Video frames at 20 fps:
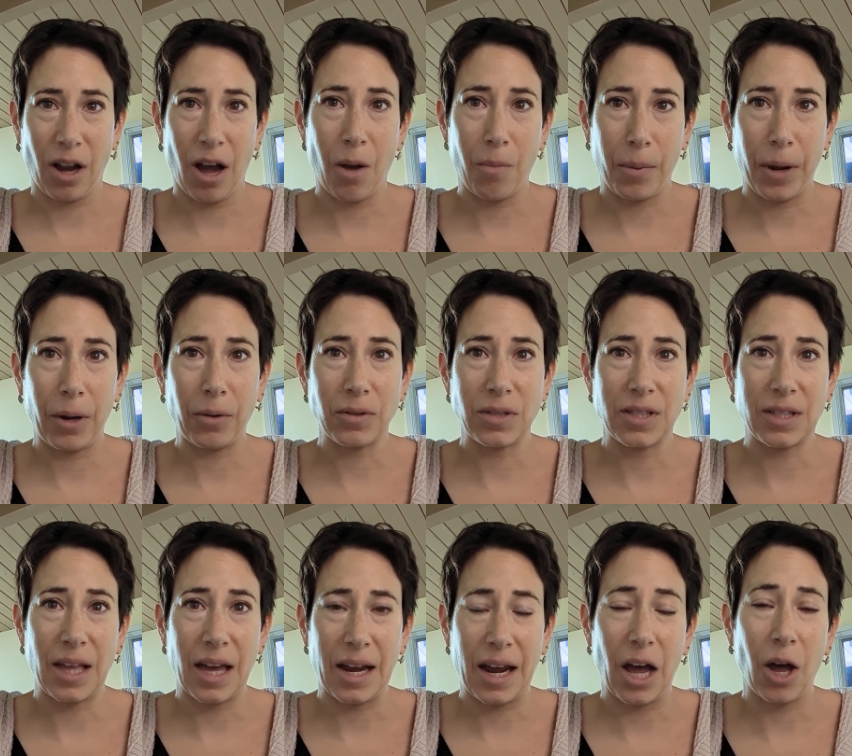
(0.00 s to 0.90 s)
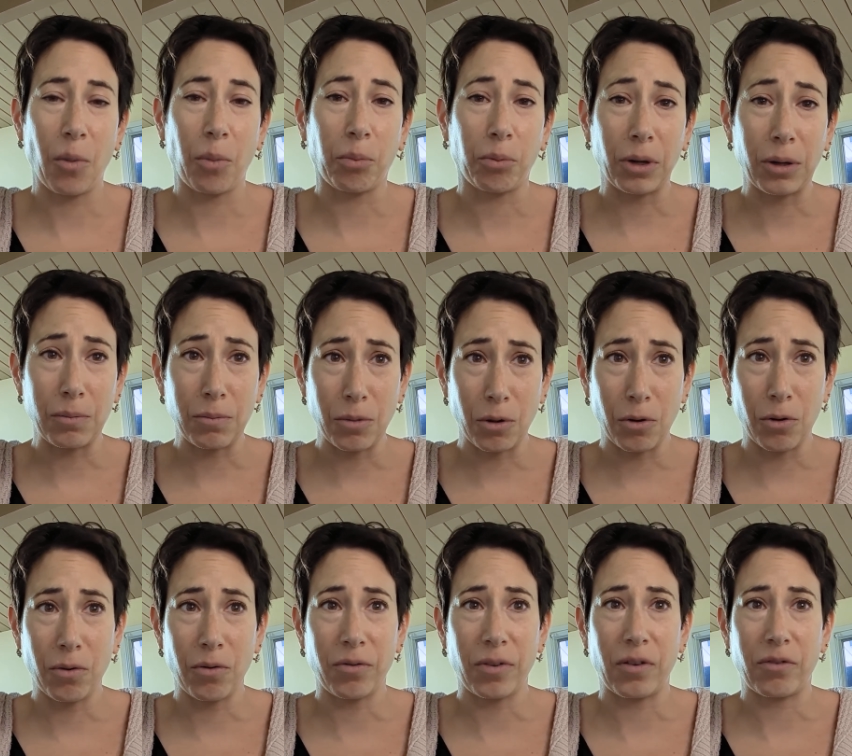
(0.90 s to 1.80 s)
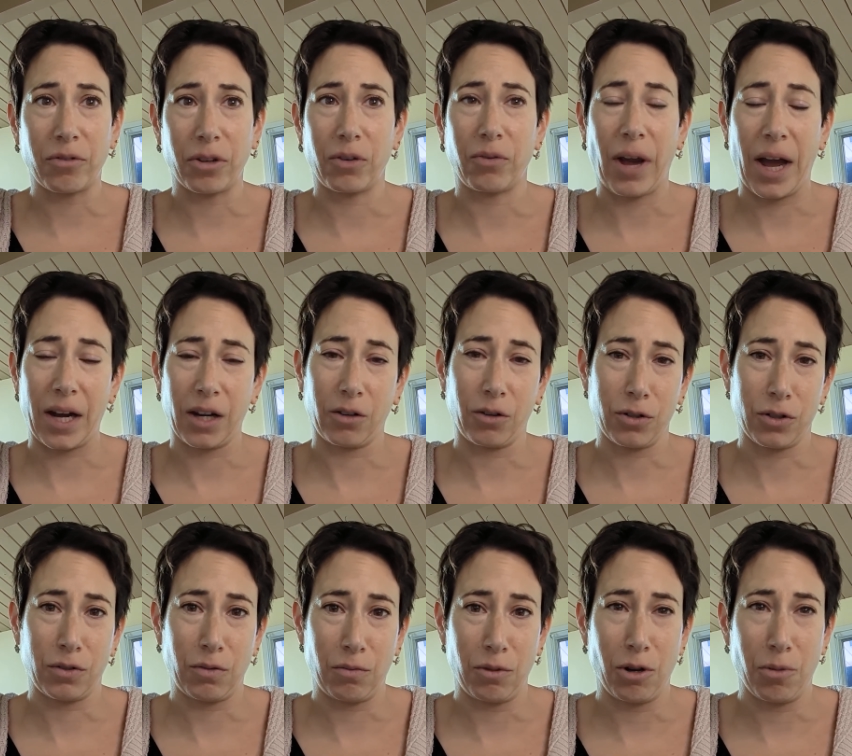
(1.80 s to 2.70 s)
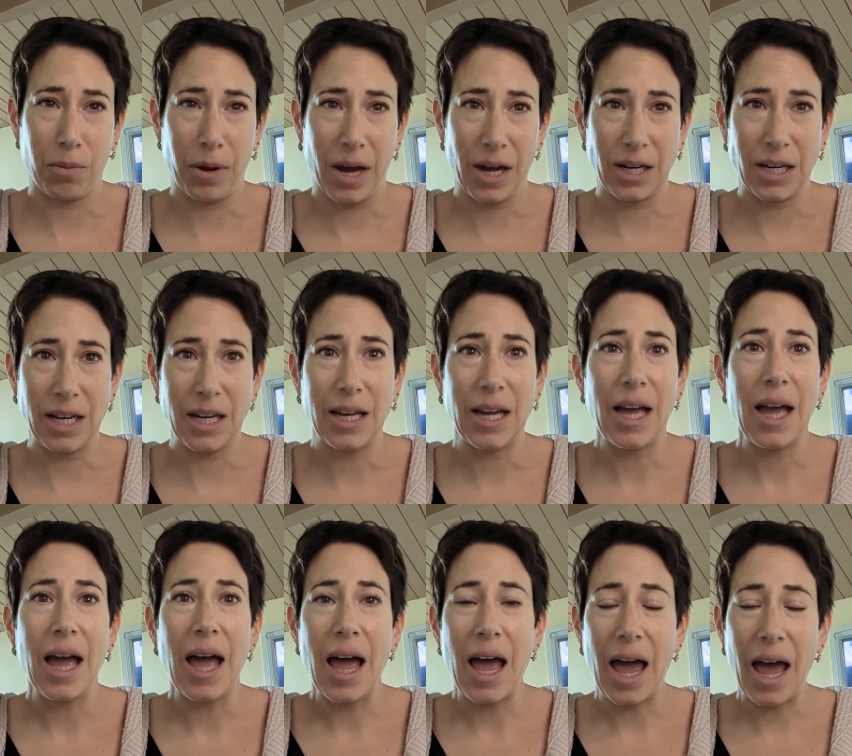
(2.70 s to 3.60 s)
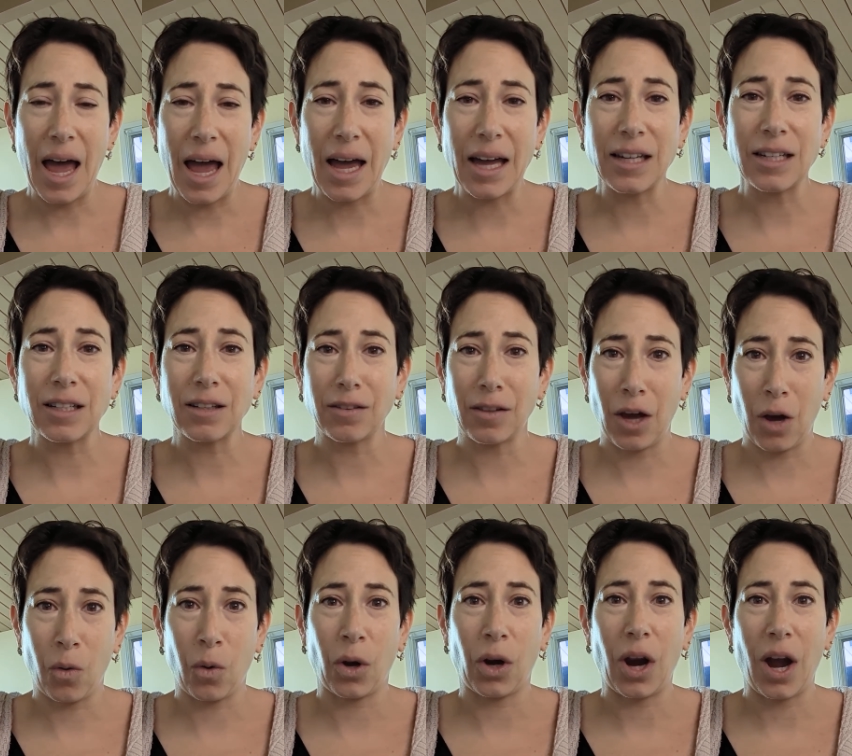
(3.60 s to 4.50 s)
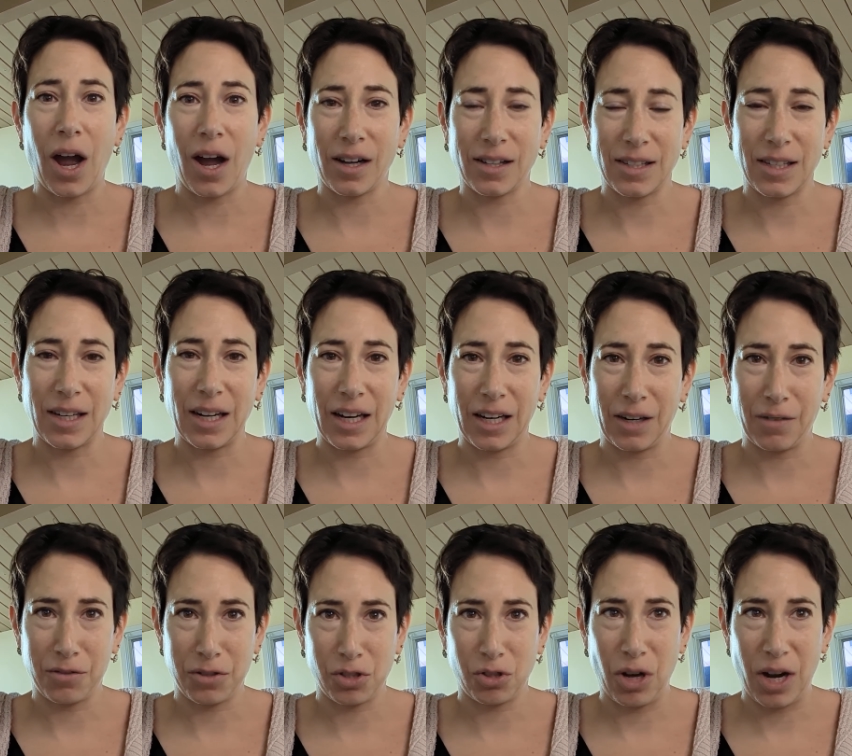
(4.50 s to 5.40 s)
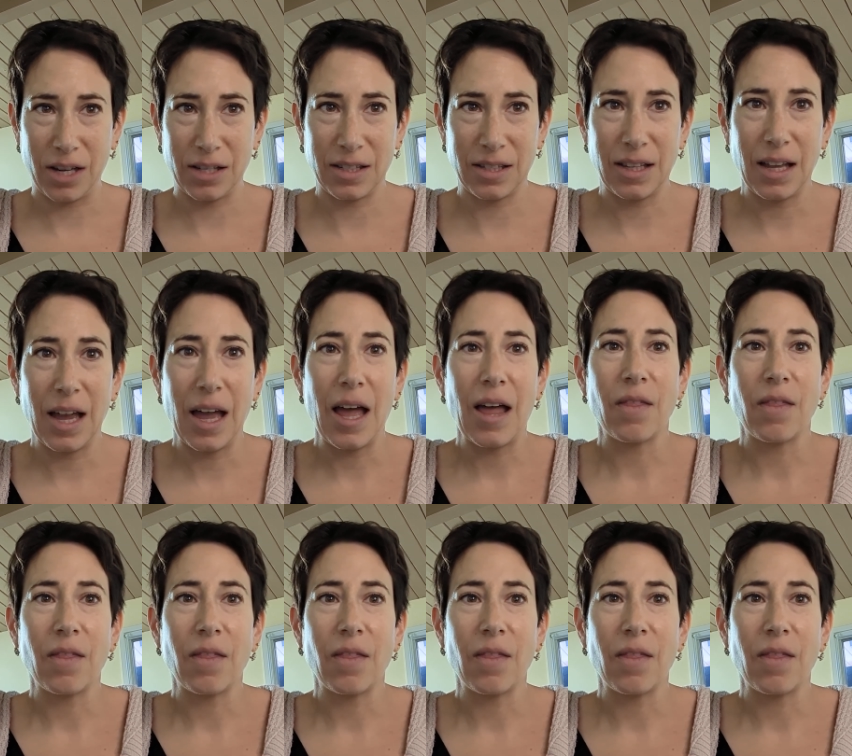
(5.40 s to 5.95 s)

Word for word: compounds that help remove free radicals from your body and lower oxidative stress.